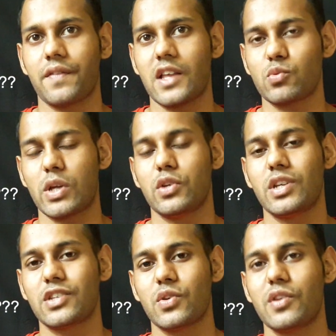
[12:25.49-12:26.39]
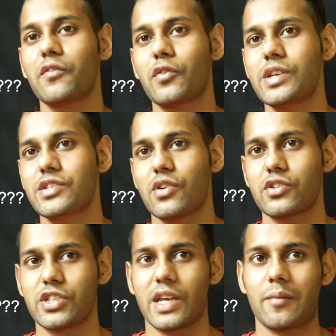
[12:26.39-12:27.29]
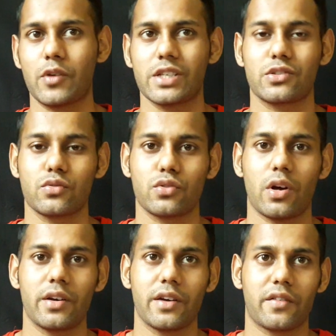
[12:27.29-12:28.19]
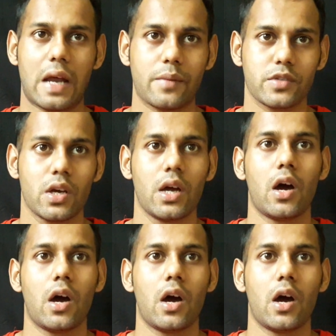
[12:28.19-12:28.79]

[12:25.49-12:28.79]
That's why you need to increase your chicken breast to two hundred grams